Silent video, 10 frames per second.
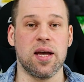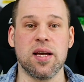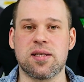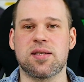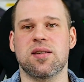
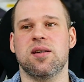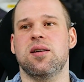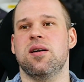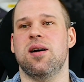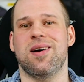it's
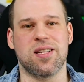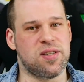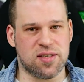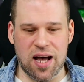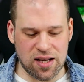a
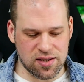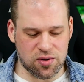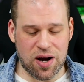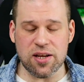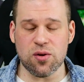
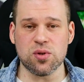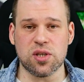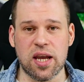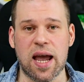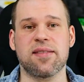disaster. I
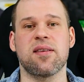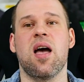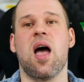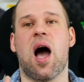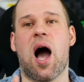don't get
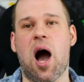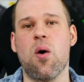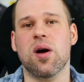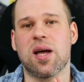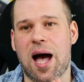
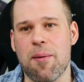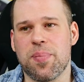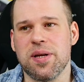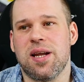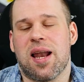how a
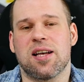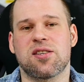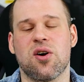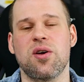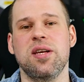company like
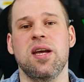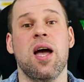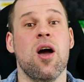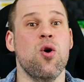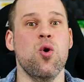Sony,
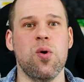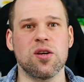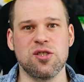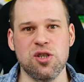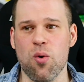who
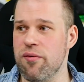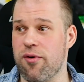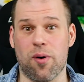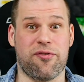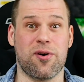was known
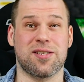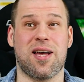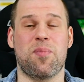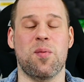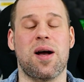for
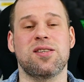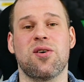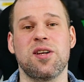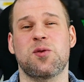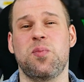example, my
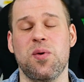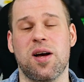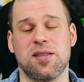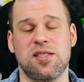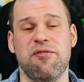Sony
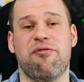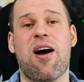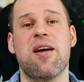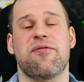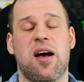Xperia
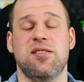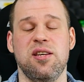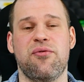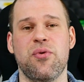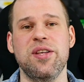Z5,
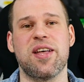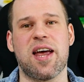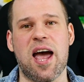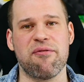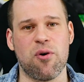Z3 that
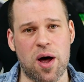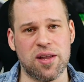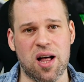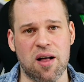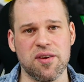I had for
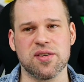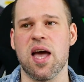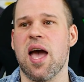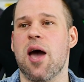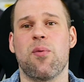1.5 years,
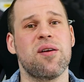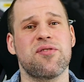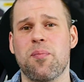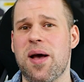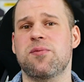had one of
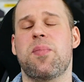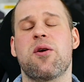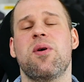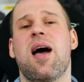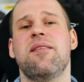the best
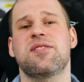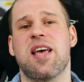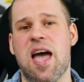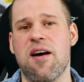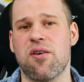battery
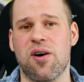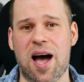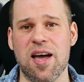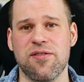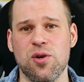lives ever
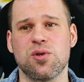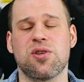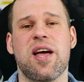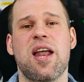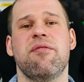I've used
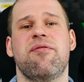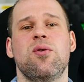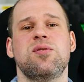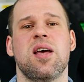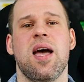on any
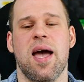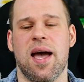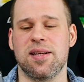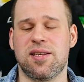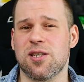phones.
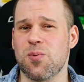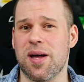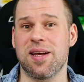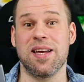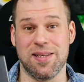And this
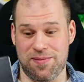one